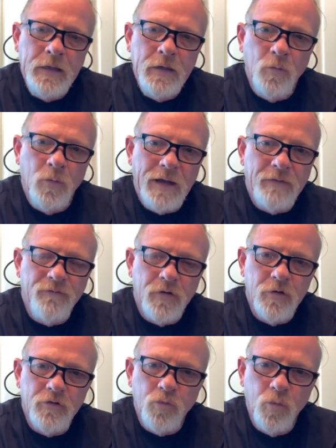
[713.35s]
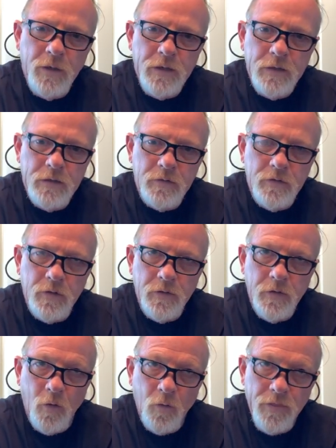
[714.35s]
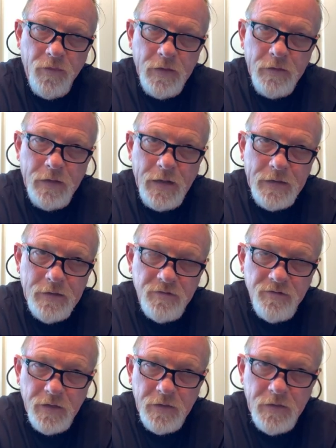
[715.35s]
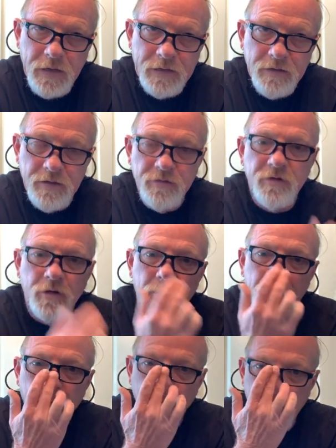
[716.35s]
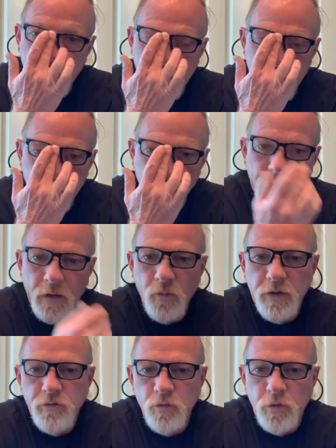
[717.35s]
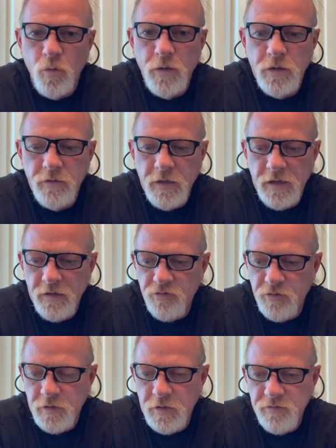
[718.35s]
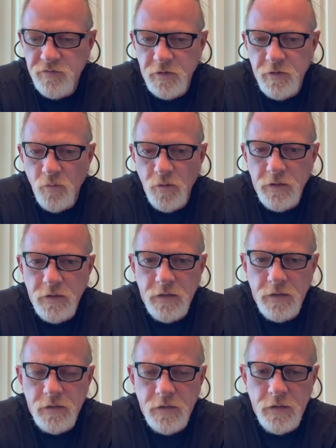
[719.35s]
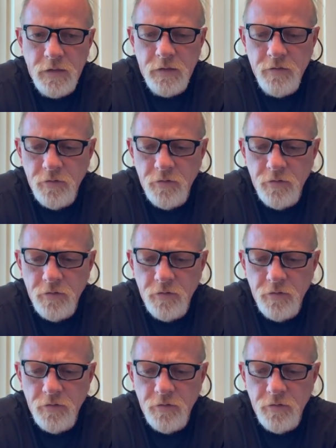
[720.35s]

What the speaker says: When I first went, the only thing that I can say that I disagree with is when I went to an orientation, they said there wasn't any need